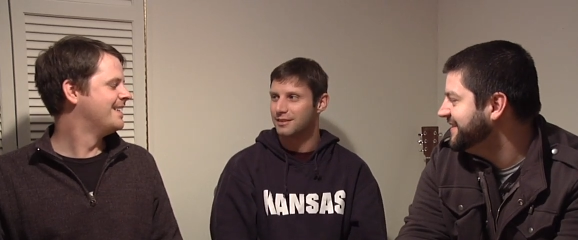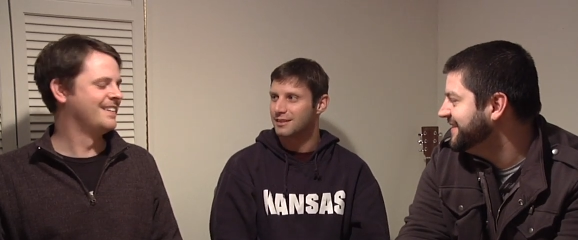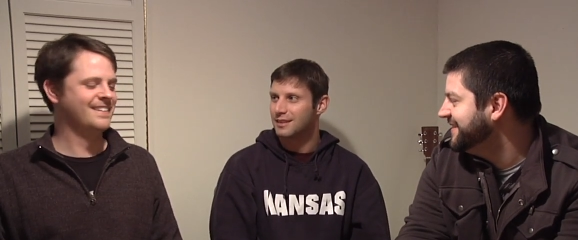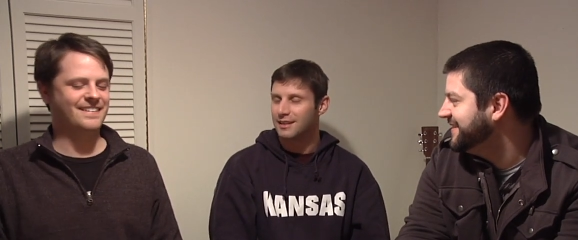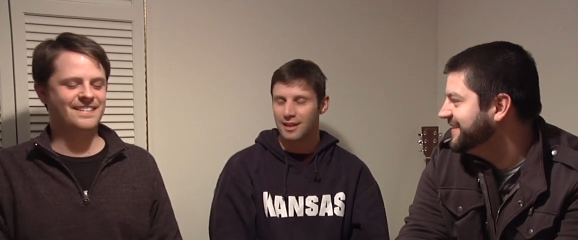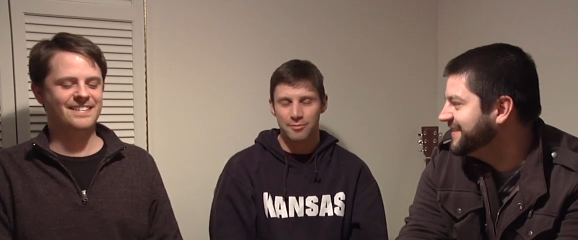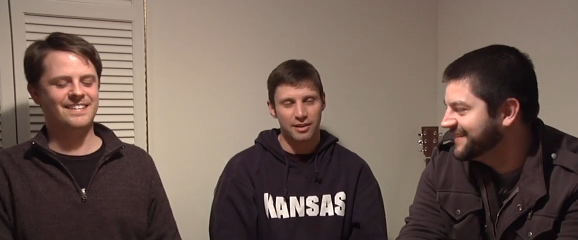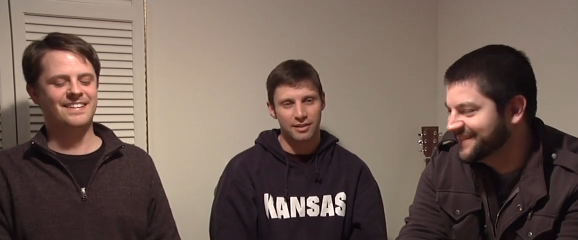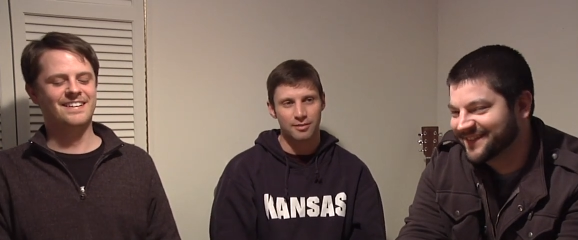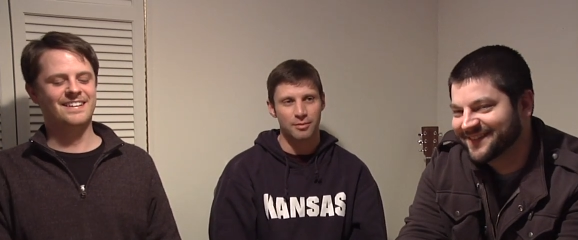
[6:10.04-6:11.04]
Speaker 1: That'd be a
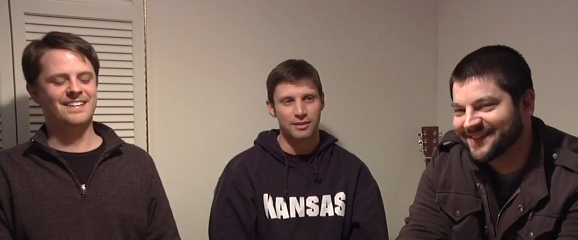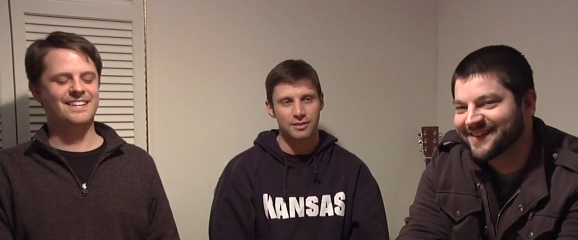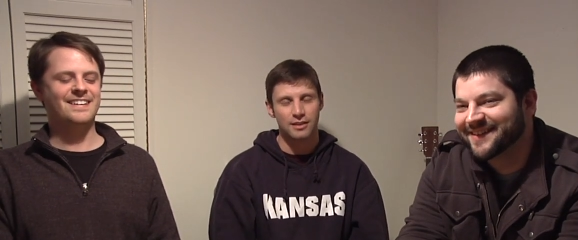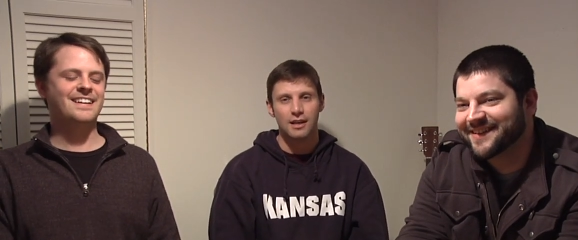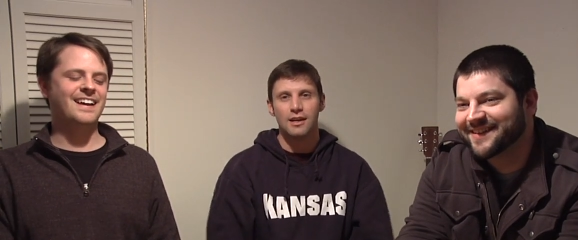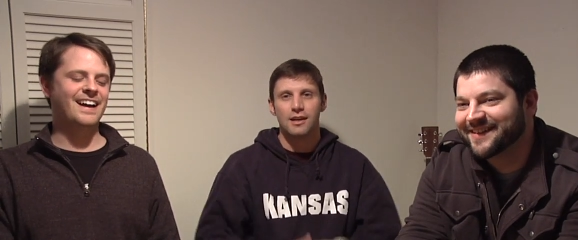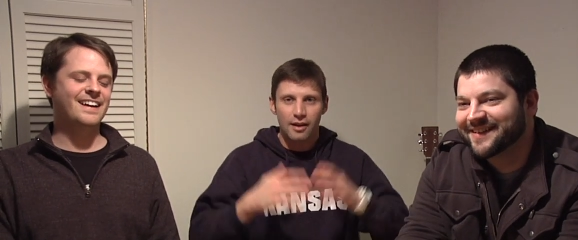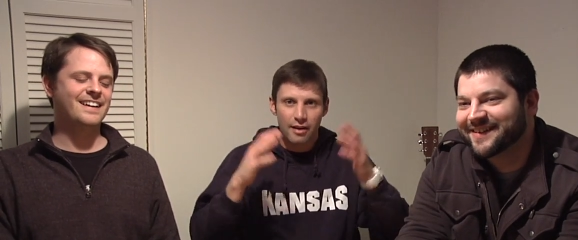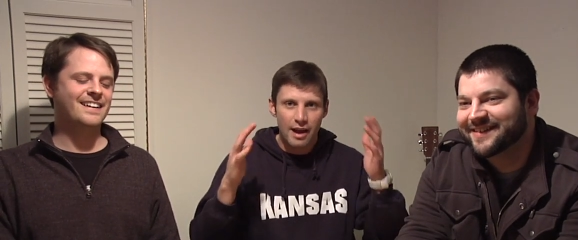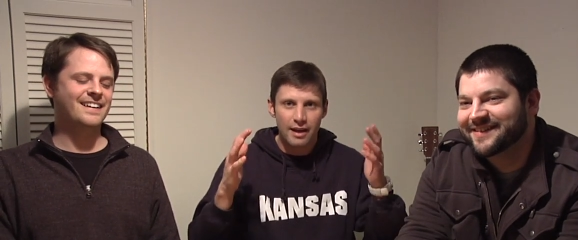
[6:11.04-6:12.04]
good special. Yeah.
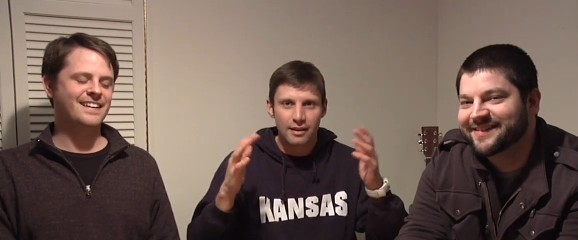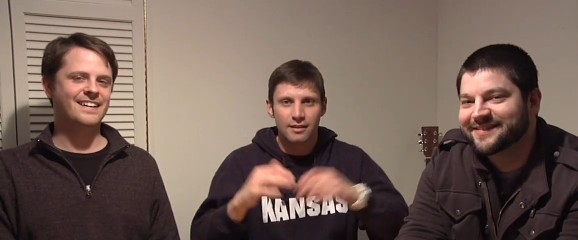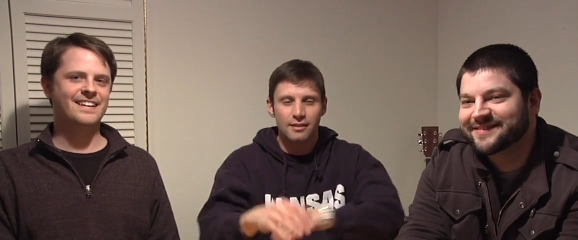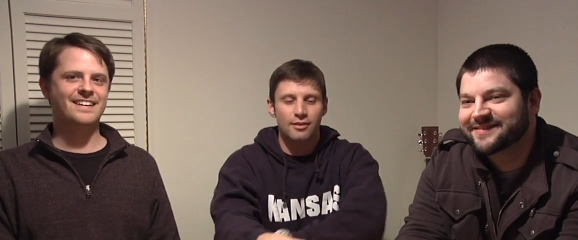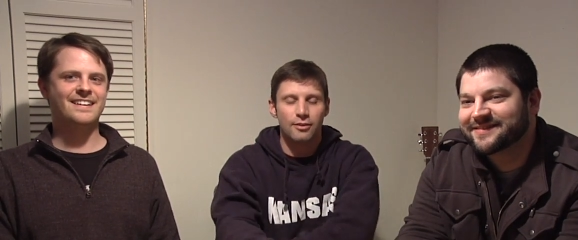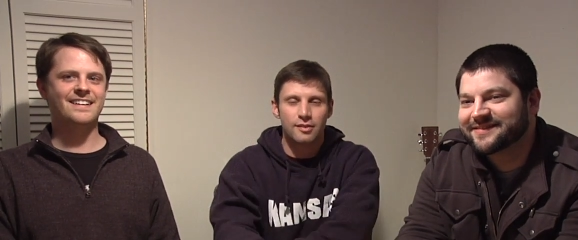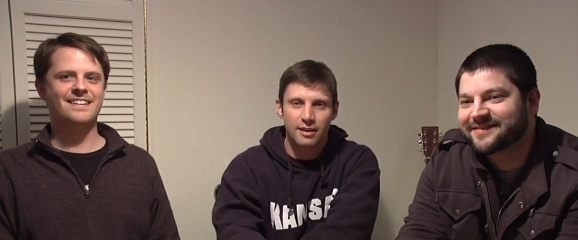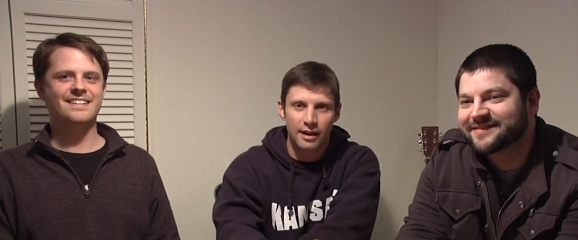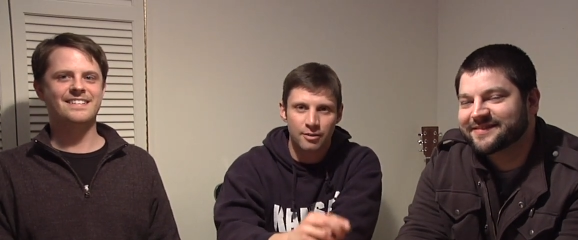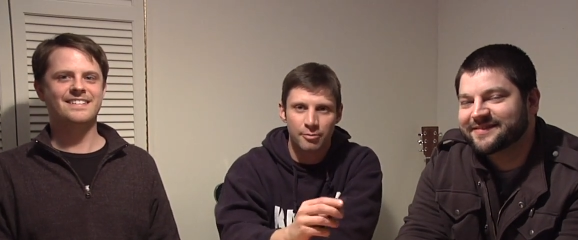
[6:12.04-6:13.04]
All right. Go see
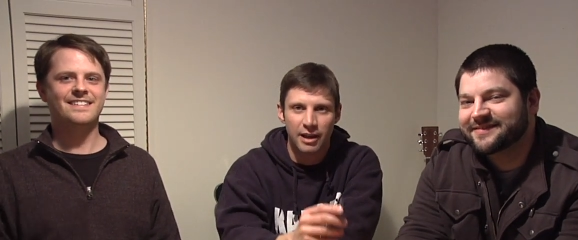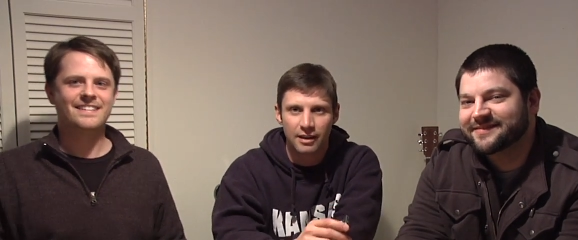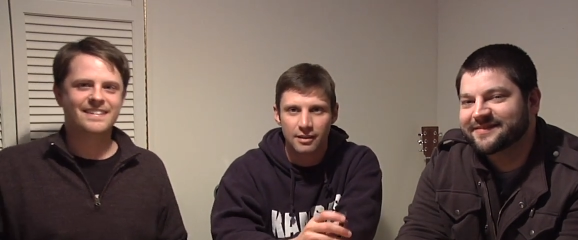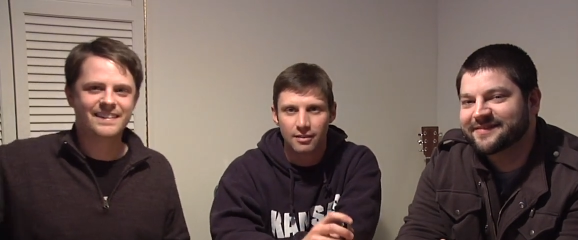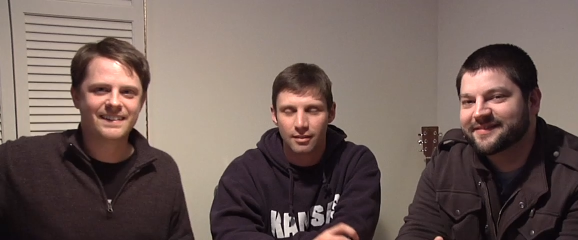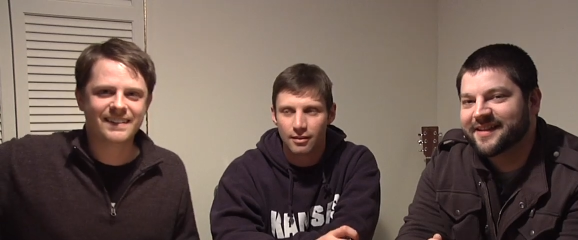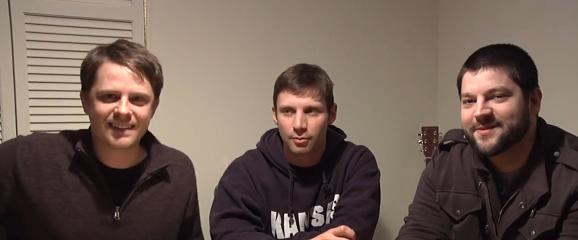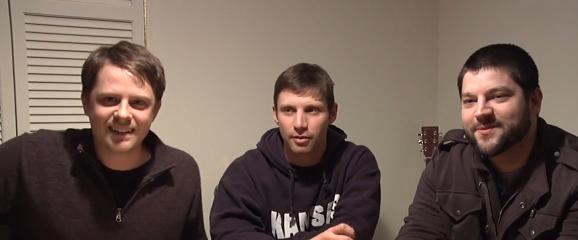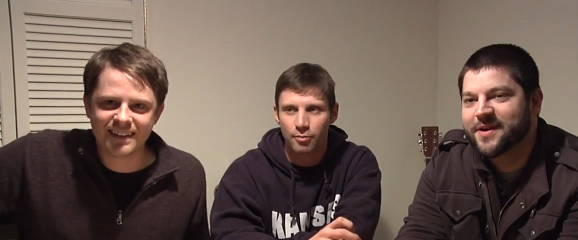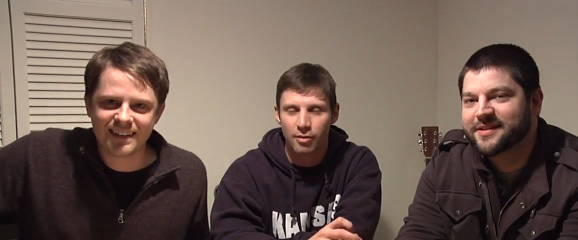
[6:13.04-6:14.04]
Contraband. Thanks
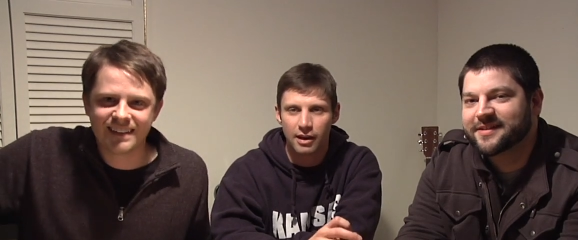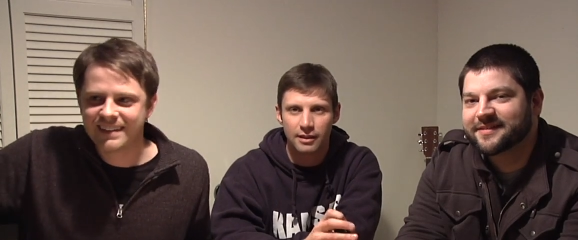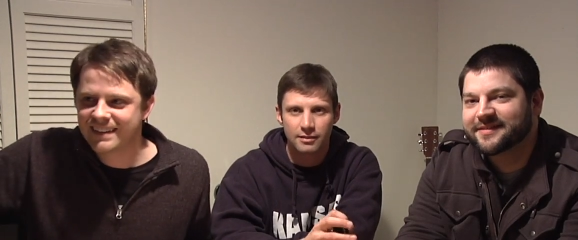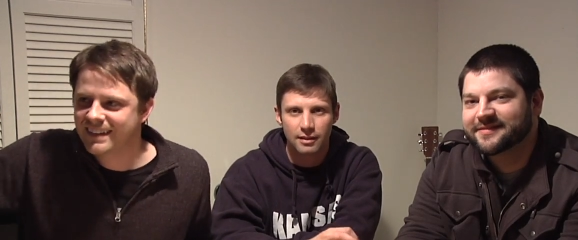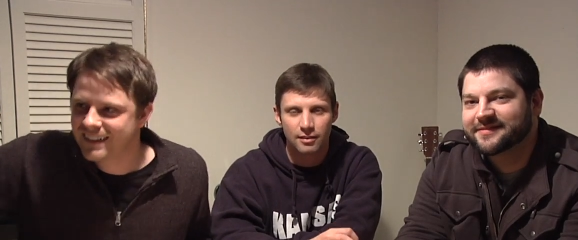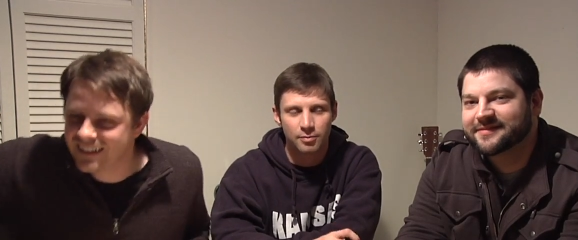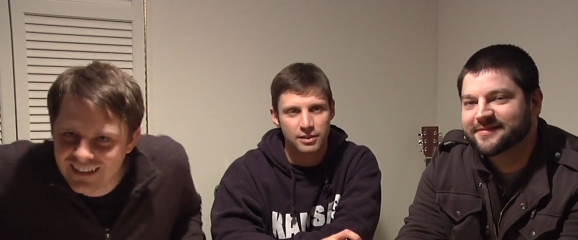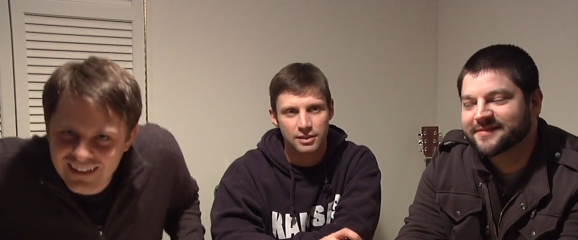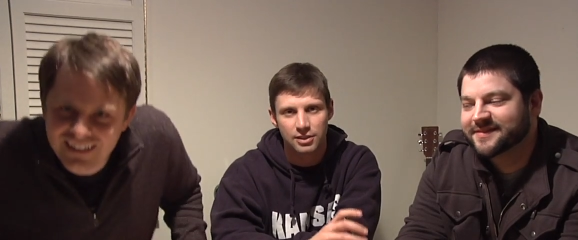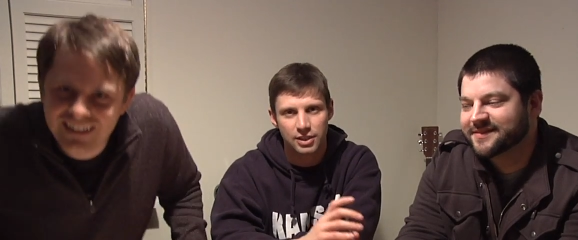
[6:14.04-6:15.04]
it's worth the money,
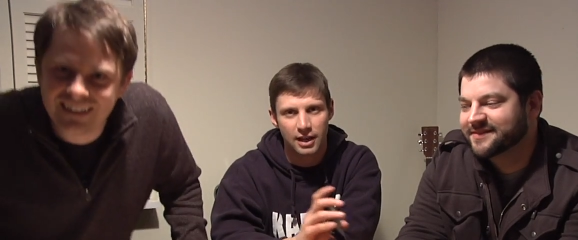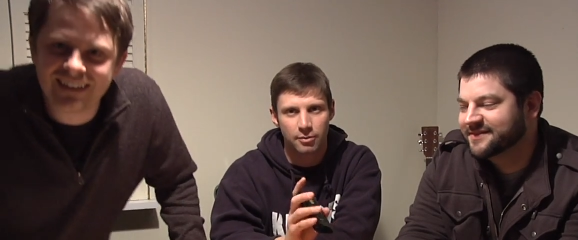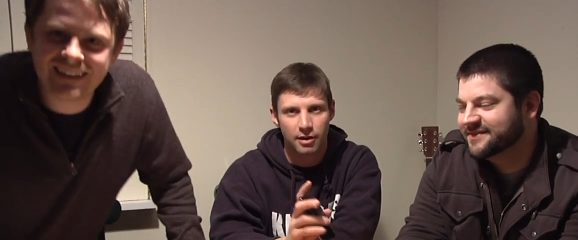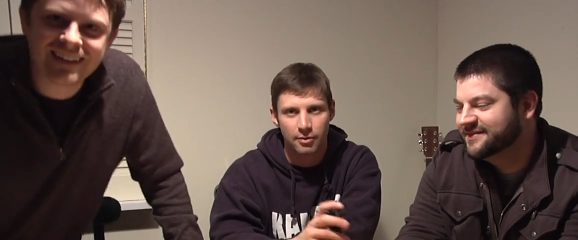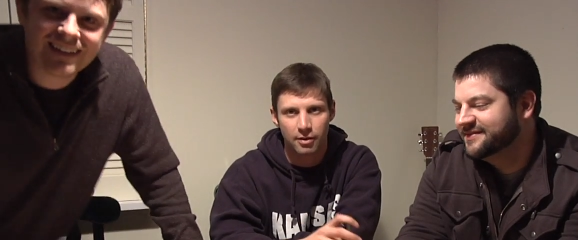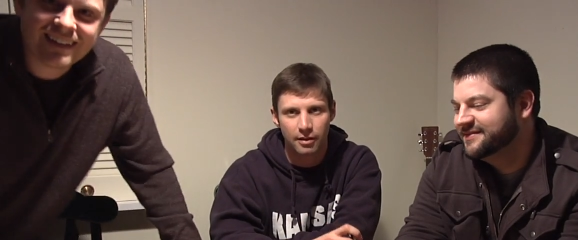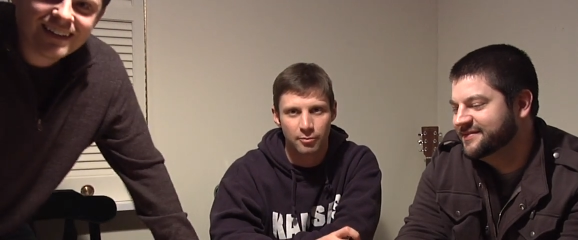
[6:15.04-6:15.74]
especially in January when all